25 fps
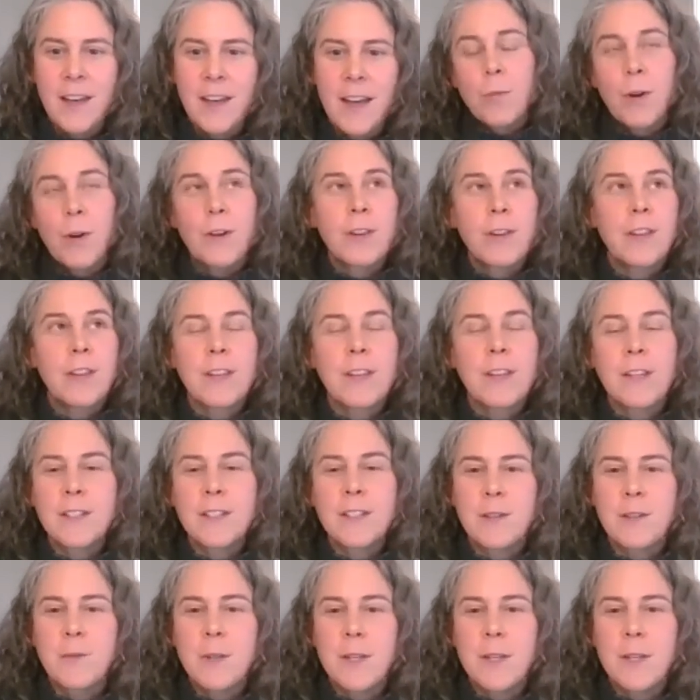One of the
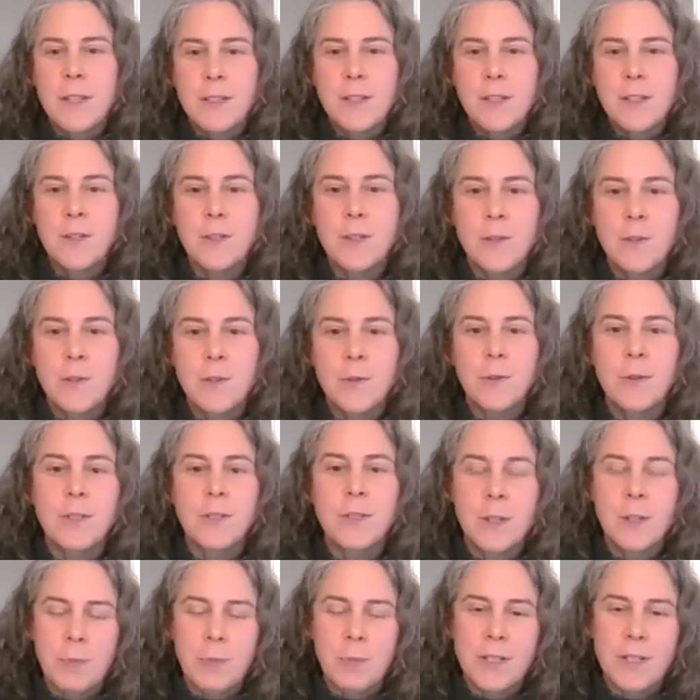things that we need to do
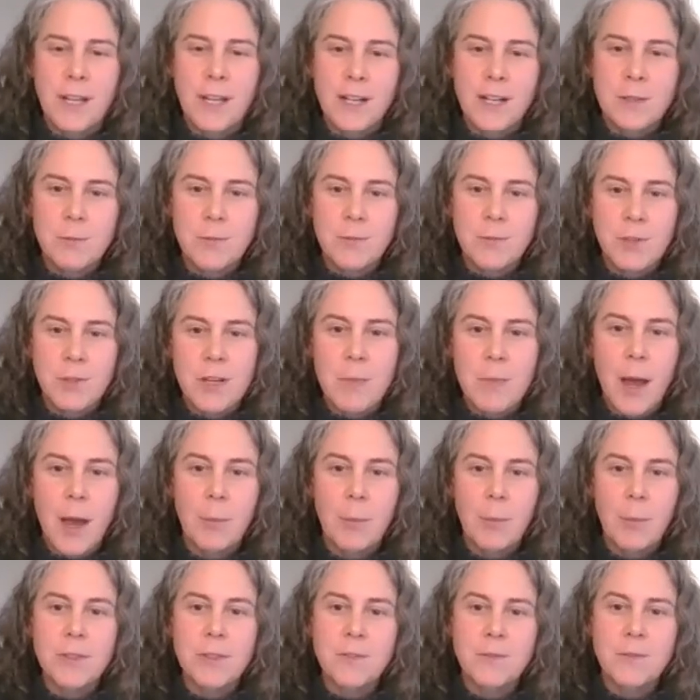to protect marine
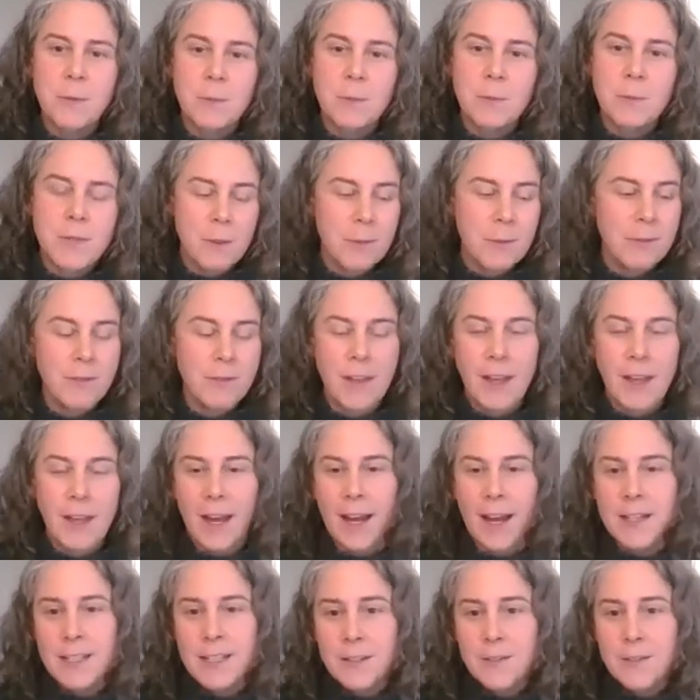mammals from some of the
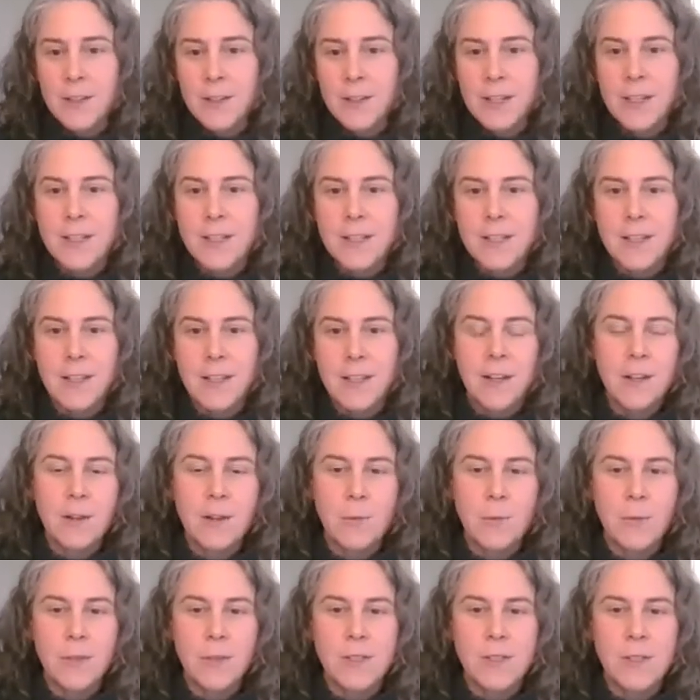activities that
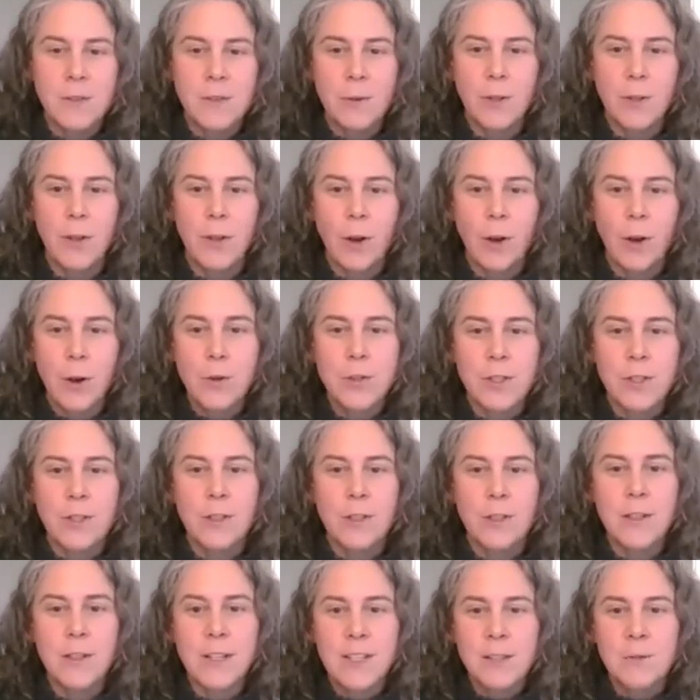humans do in the
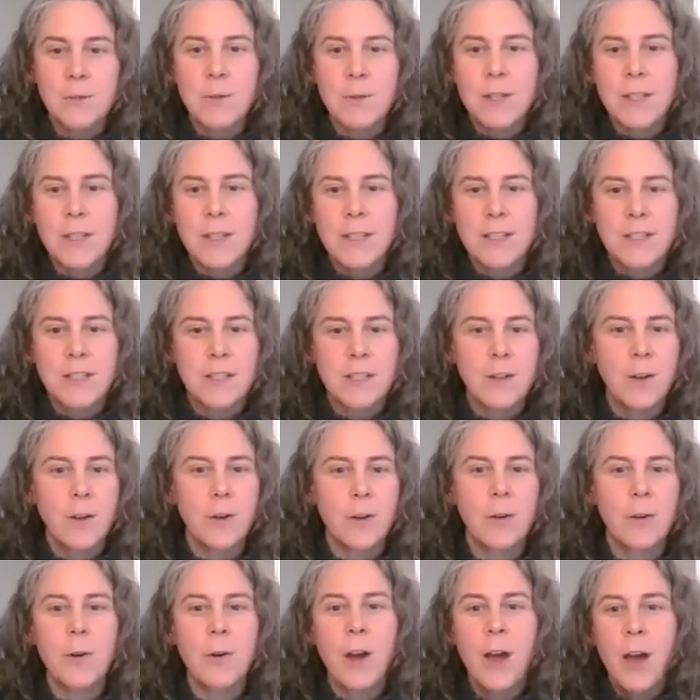ocean is we need to
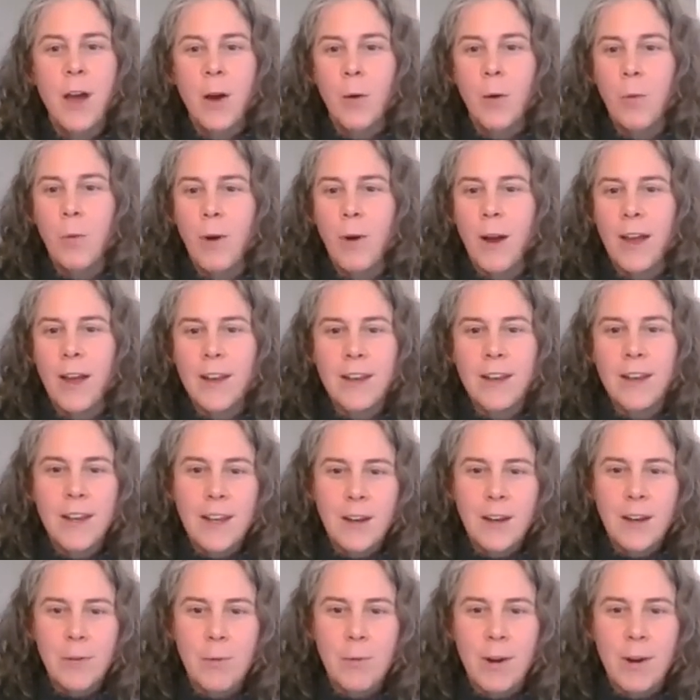know
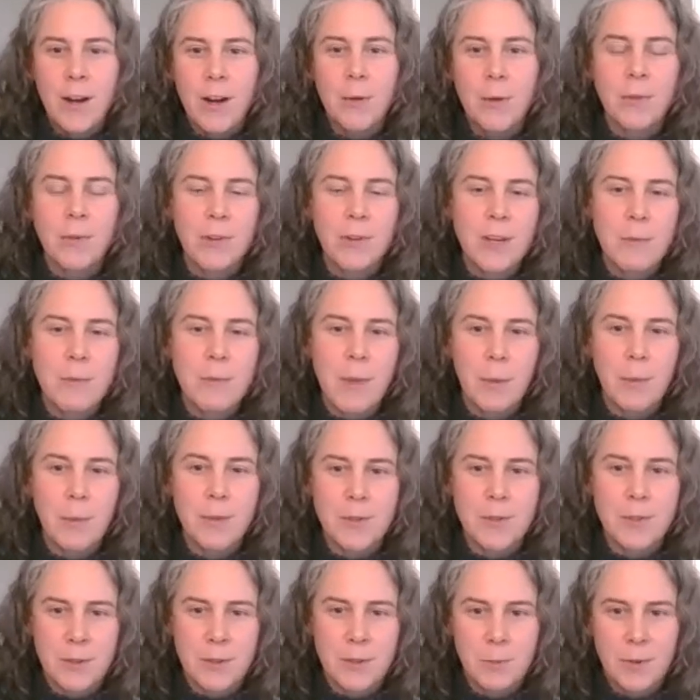when and where marine
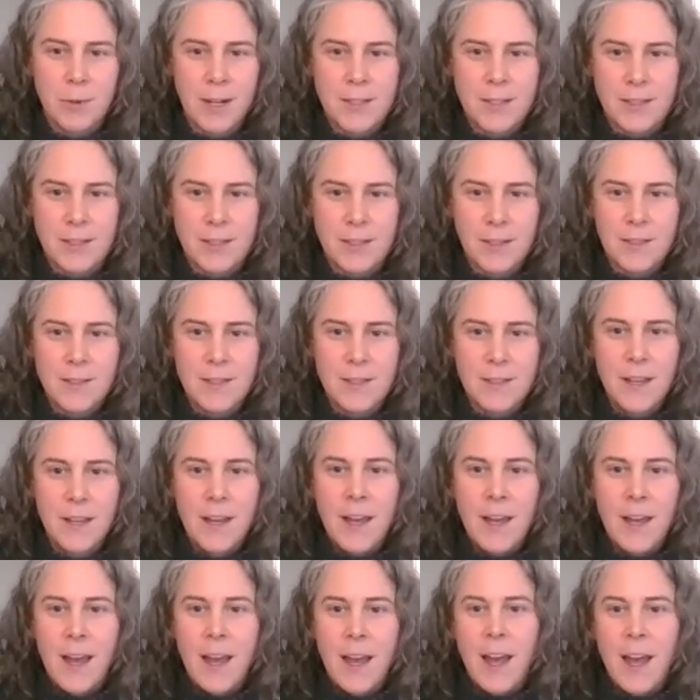mammals are present.
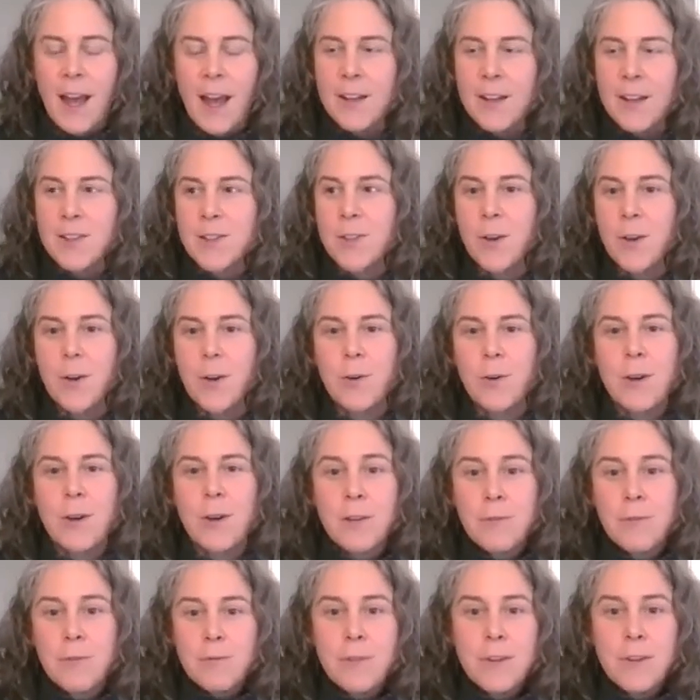And so
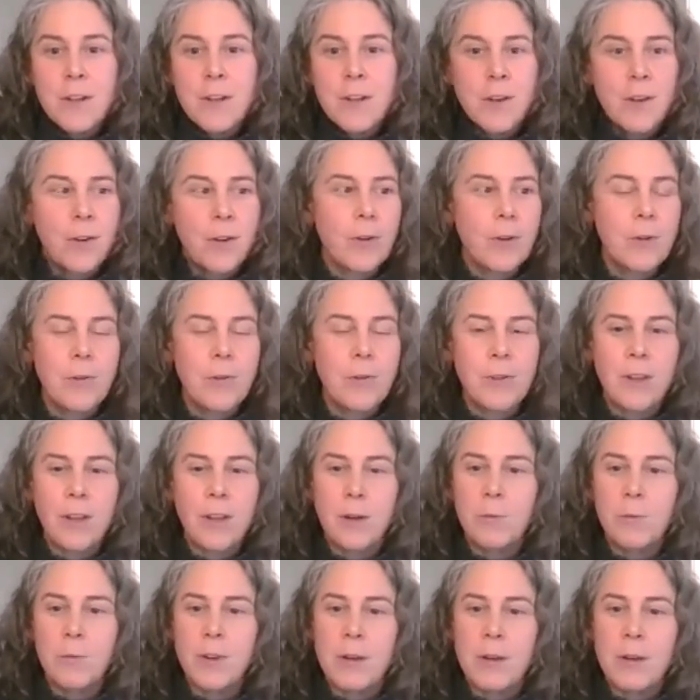if we know that
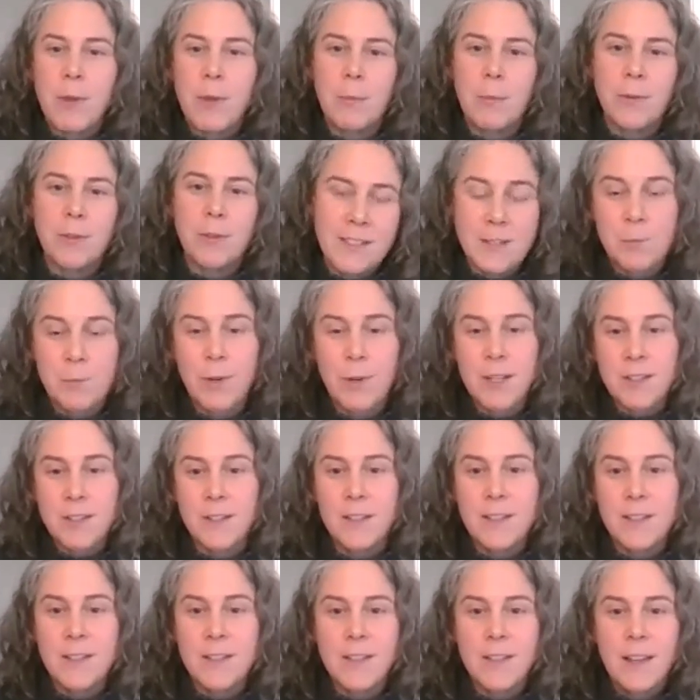a marine mammal is
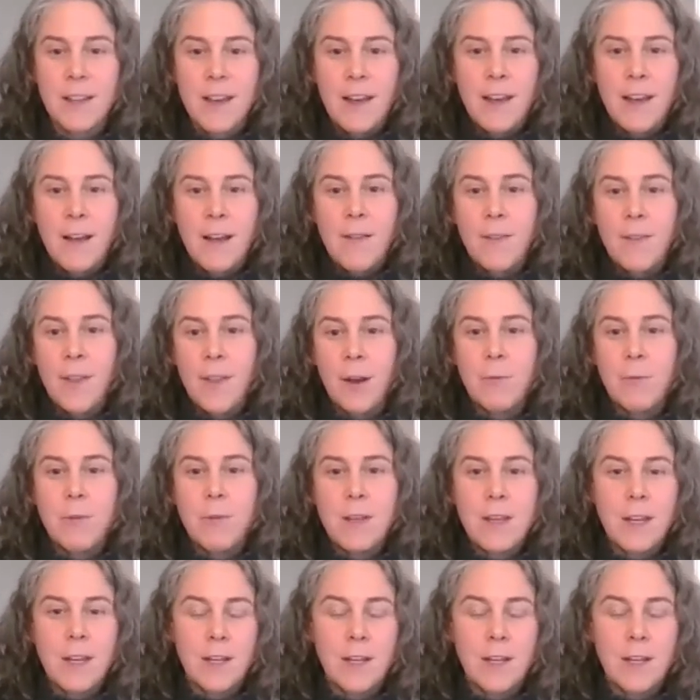present, then we